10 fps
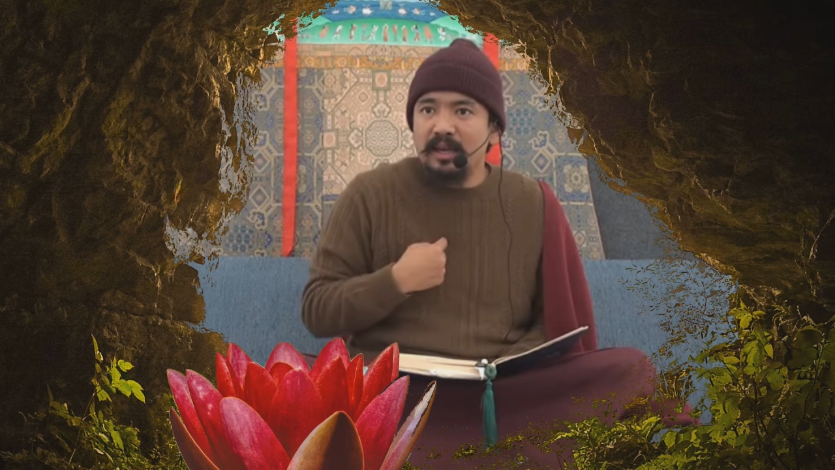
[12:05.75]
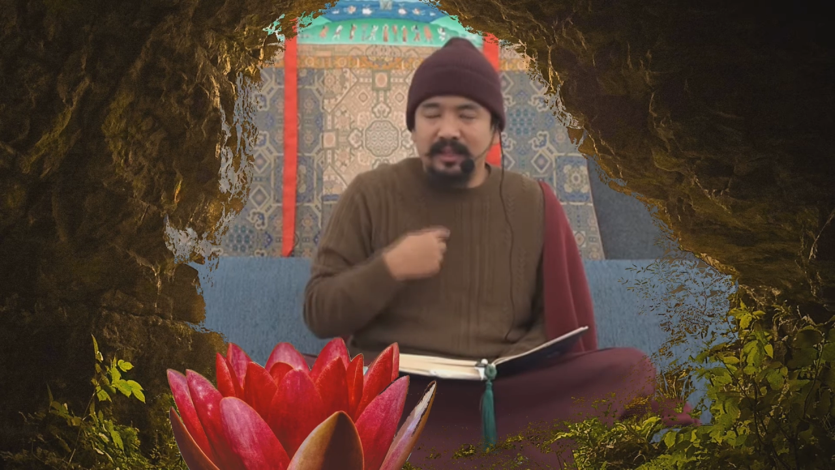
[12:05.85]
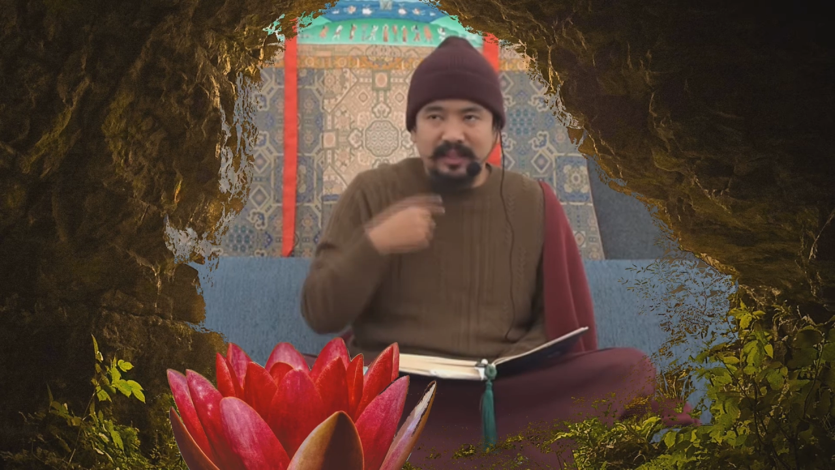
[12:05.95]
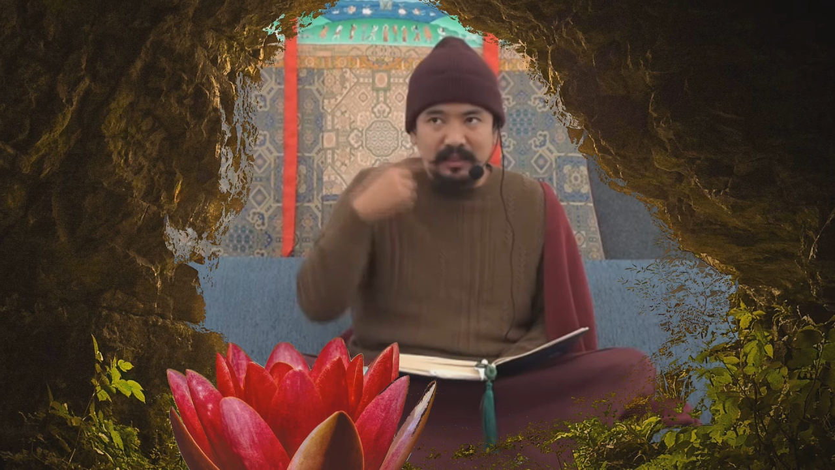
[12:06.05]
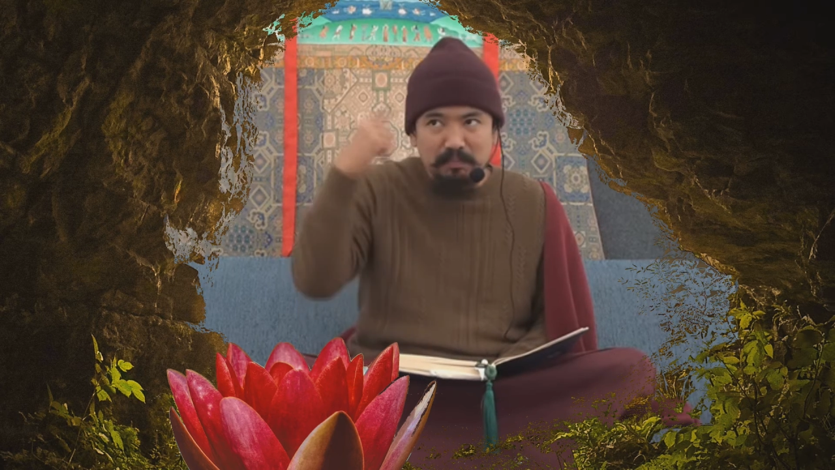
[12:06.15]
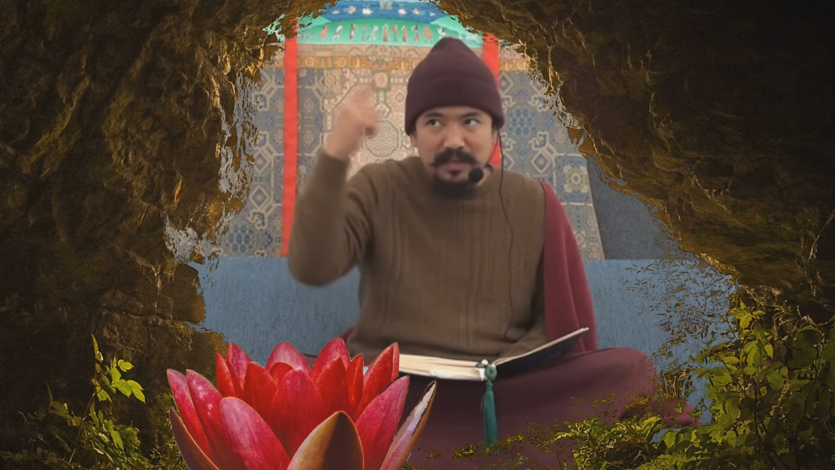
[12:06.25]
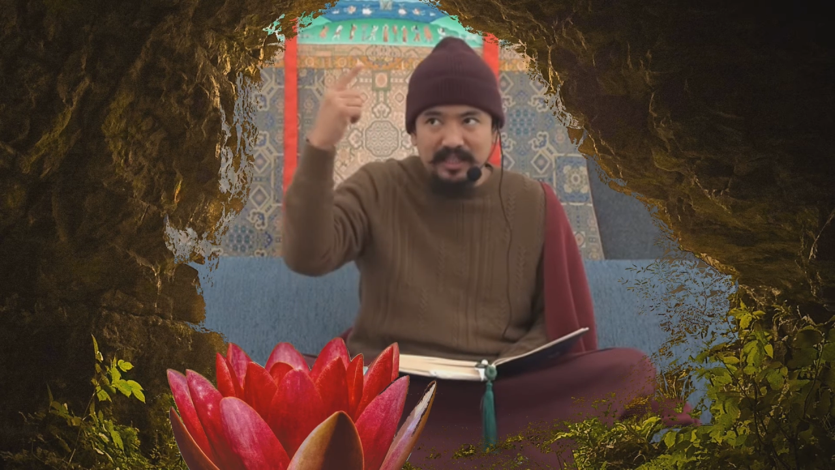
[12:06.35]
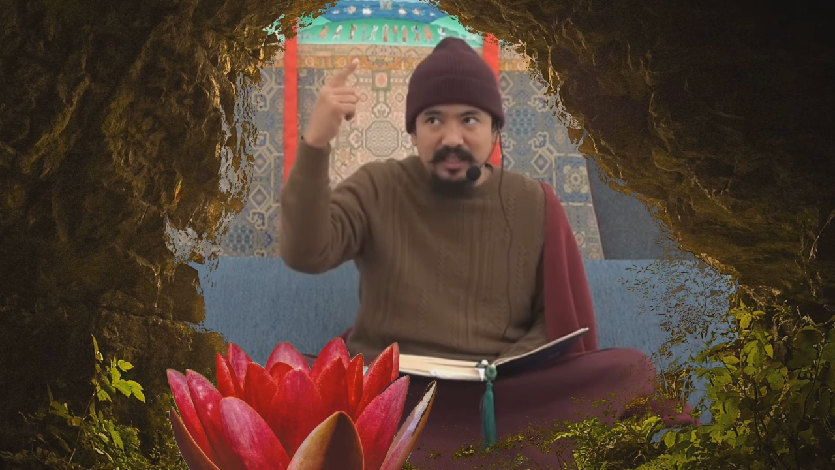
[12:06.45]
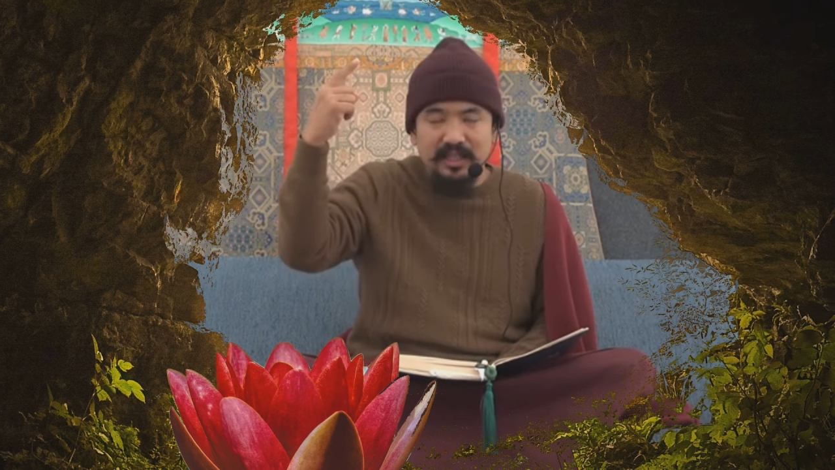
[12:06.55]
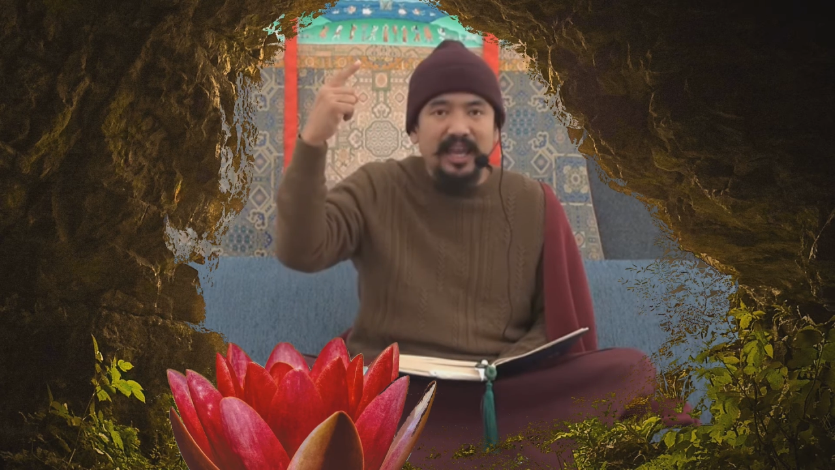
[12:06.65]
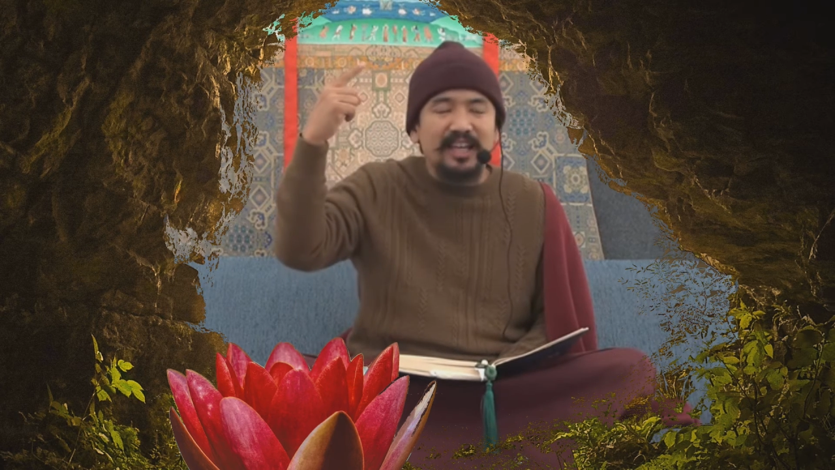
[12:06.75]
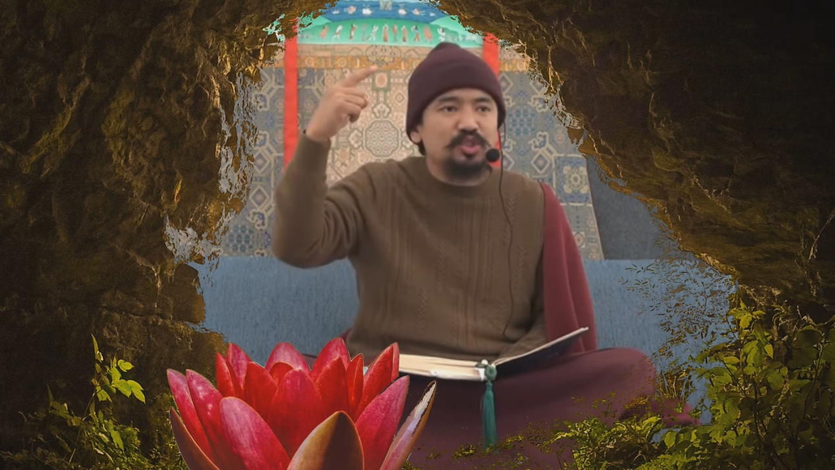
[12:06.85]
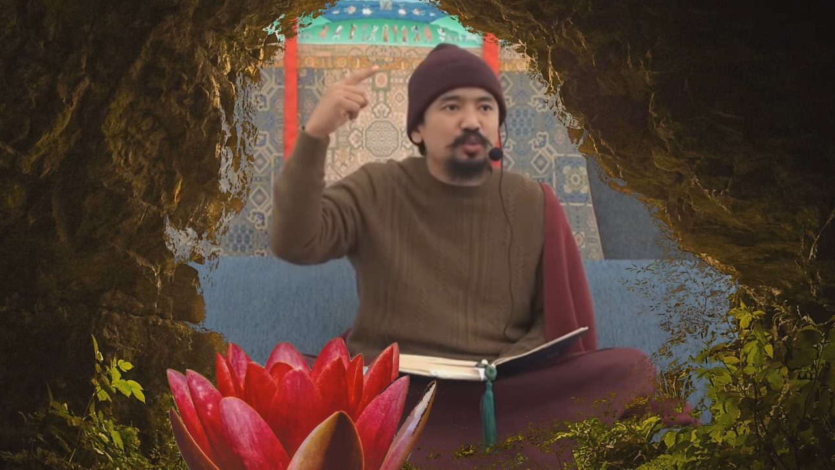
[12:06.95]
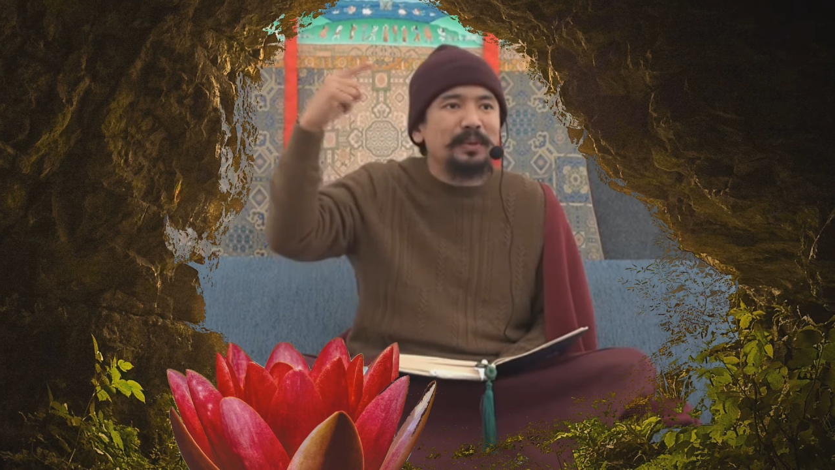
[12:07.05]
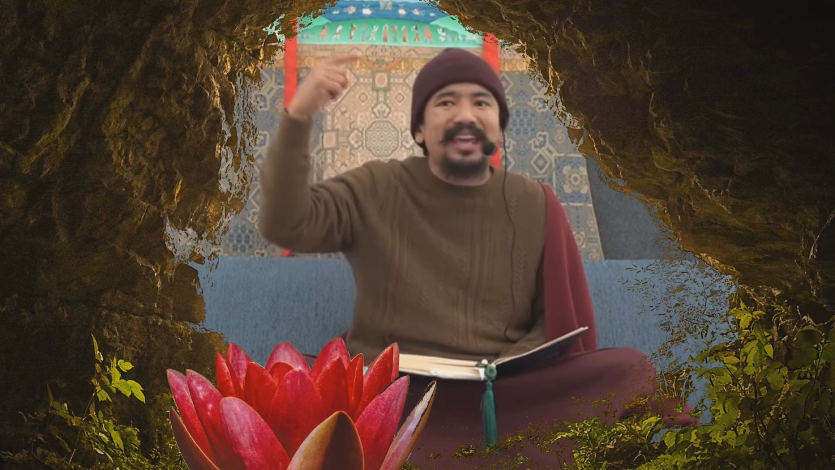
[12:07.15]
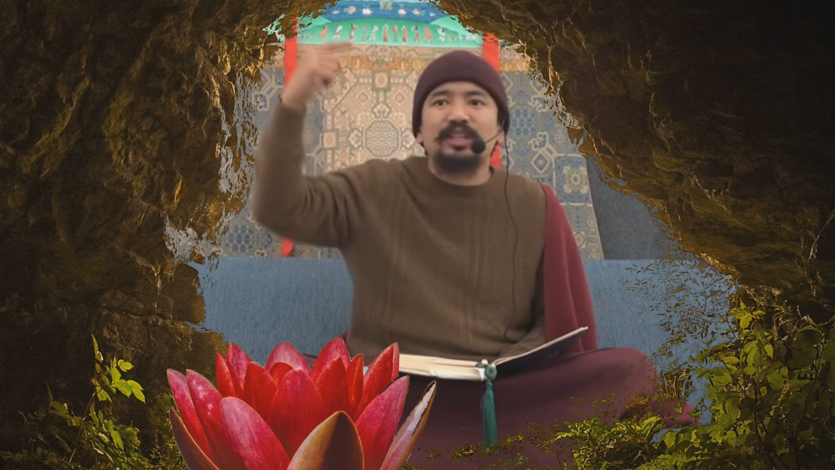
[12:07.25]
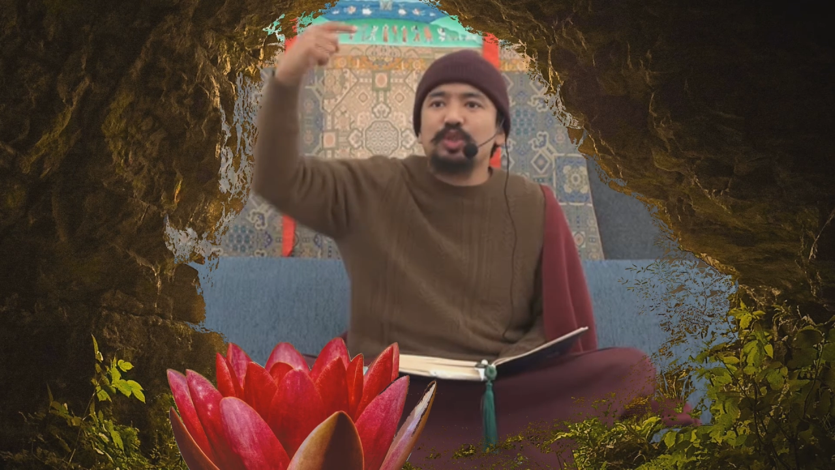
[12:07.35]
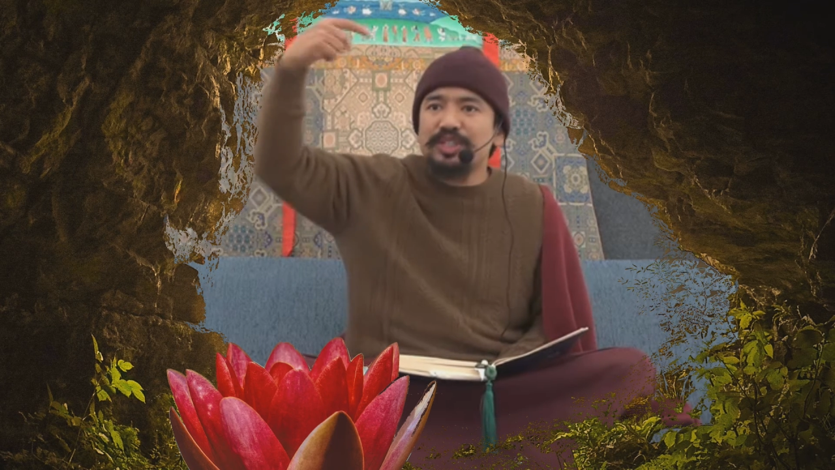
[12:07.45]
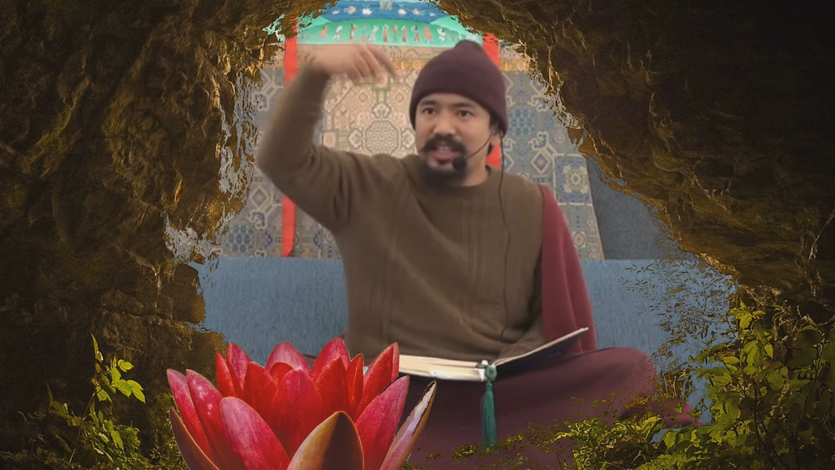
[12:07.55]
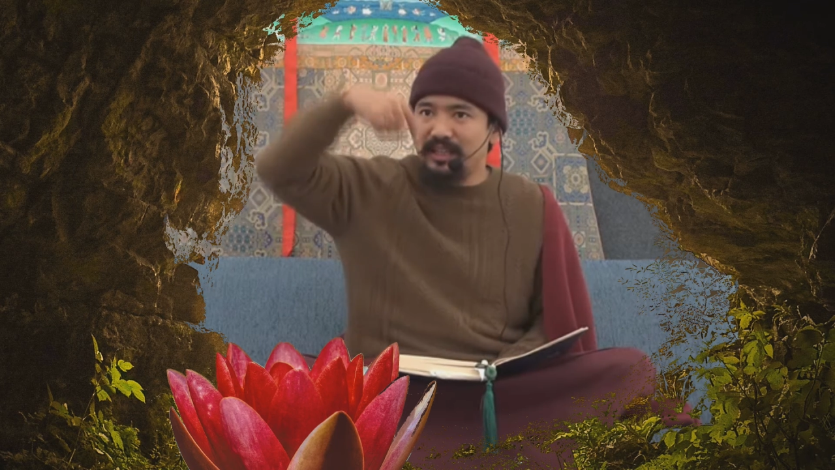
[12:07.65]
and that missing has to be
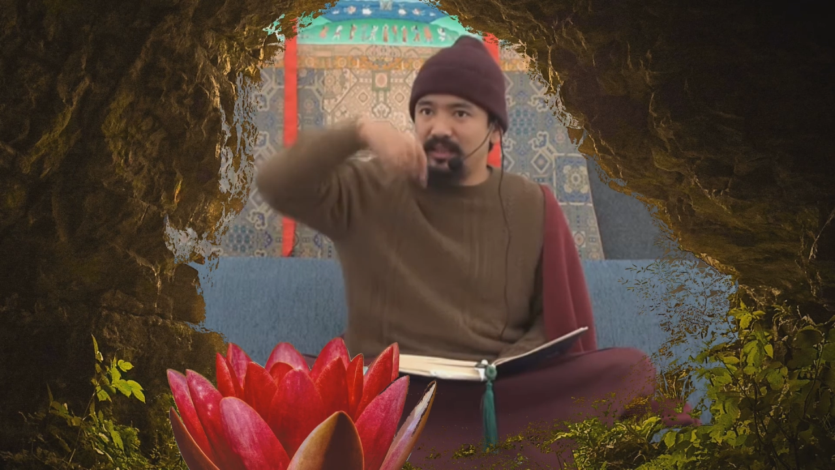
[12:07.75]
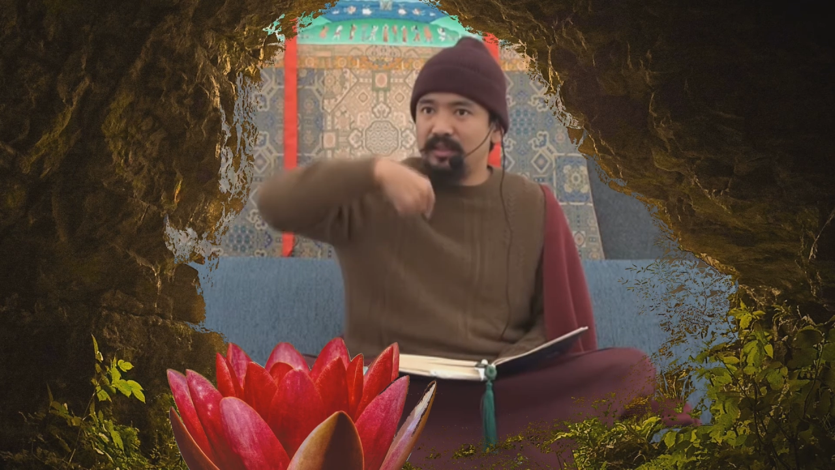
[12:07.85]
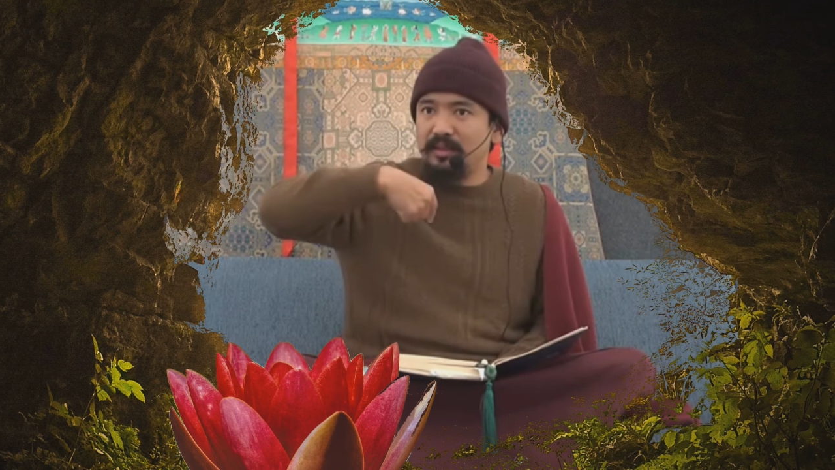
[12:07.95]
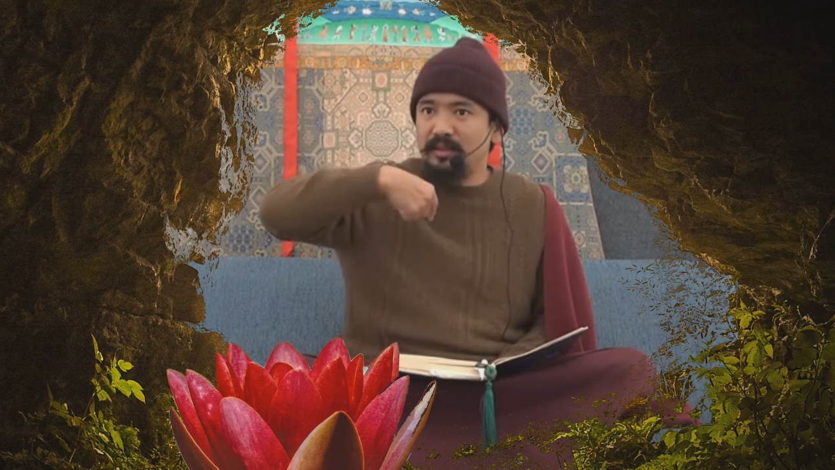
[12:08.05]
associated,